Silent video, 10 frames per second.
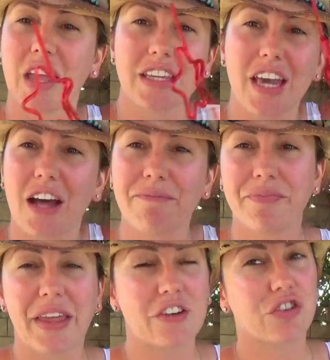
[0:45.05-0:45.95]
Yeah,
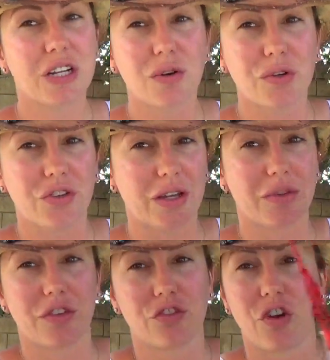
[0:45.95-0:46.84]
I drink rosé
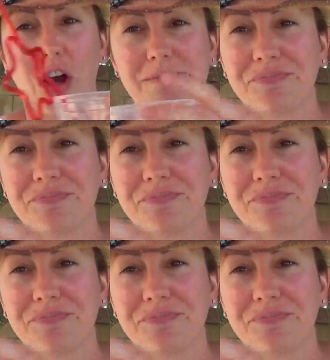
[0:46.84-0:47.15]
with the straw.